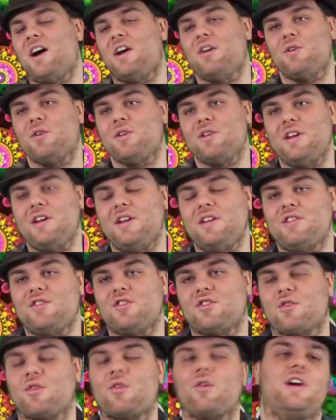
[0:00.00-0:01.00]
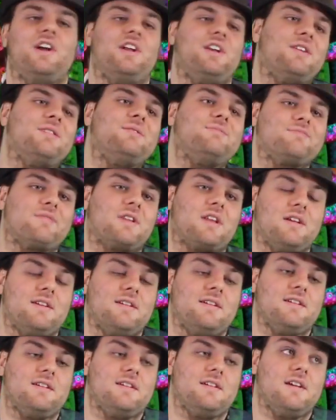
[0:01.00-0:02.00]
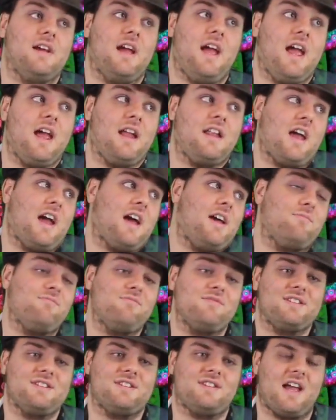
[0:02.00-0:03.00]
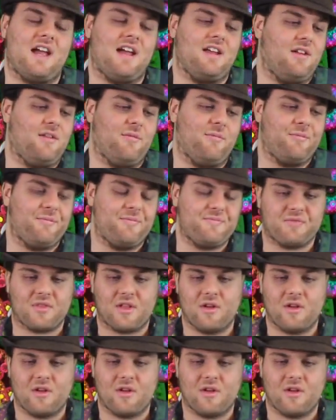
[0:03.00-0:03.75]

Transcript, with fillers: utterly destroyed. And, yeah, Salem.